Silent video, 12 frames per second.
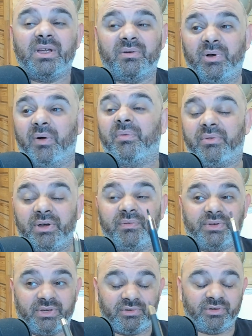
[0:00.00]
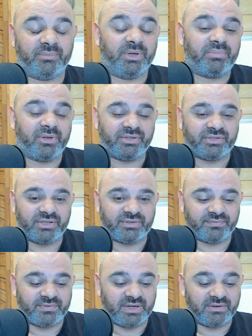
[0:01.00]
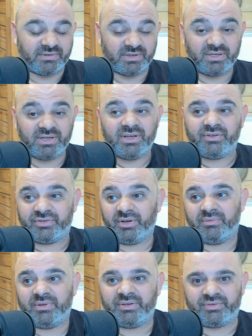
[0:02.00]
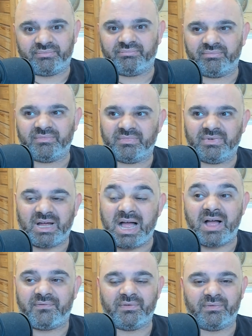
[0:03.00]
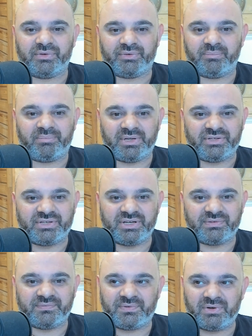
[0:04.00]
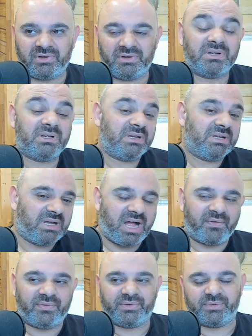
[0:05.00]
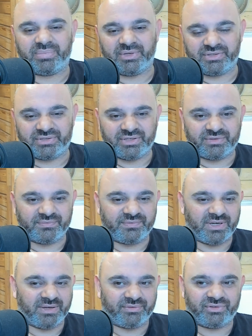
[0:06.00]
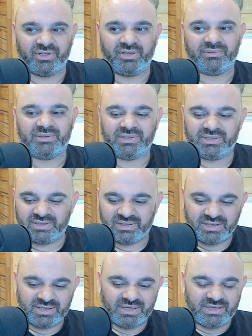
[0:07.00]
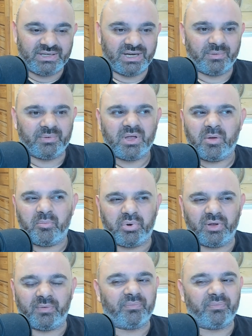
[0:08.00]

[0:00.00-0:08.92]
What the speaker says: well, three of us, including me, PlayStation 5. So there's half of us are on PlayStation 4, half of us are on PlayStation 5. So, yeah, but